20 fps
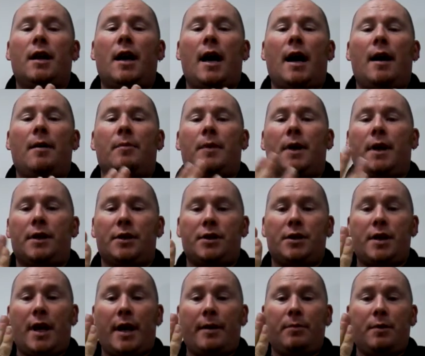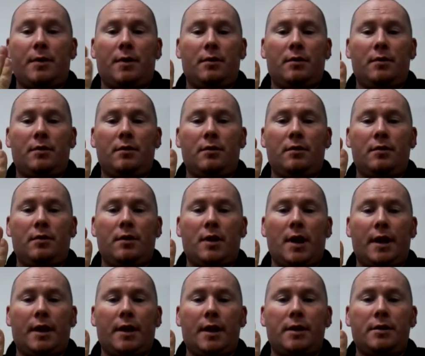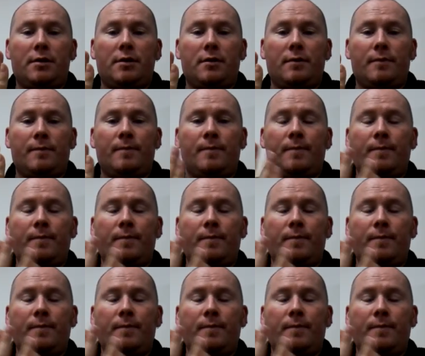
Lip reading: And it's shaped like this.